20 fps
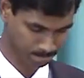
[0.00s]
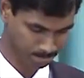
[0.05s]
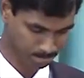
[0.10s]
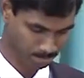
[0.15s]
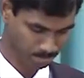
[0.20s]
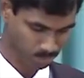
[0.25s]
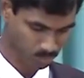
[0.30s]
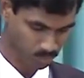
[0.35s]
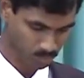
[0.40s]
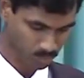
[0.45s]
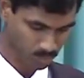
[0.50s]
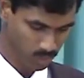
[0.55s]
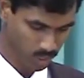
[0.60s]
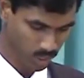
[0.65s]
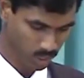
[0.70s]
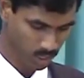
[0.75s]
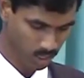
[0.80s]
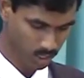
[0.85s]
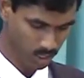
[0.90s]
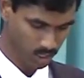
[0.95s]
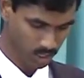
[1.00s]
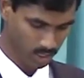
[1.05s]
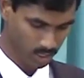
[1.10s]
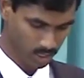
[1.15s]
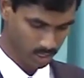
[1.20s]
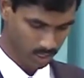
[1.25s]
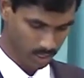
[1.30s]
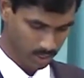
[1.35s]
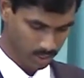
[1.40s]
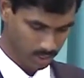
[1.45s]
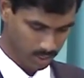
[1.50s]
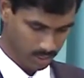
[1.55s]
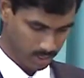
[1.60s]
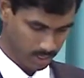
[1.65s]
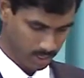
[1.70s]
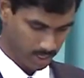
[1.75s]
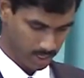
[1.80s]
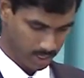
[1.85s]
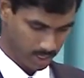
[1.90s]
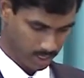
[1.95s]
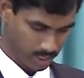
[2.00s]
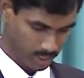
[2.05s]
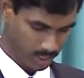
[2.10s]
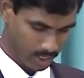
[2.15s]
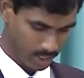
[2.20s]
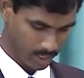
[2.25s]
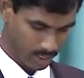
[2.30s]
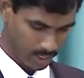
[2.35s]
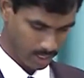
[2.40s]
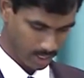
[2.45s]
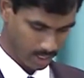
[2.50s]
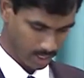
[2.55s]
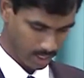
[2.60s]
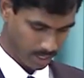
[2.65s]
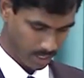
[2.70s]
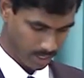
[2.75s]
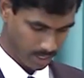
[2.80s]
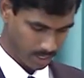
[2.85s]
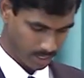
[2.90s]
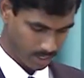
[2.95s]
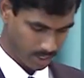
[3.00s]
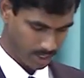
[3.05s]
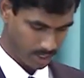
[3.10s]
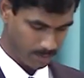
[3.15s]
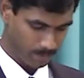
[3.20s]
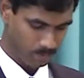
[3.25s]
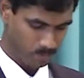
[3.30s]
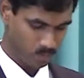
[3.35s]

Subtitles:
Nobody speaks.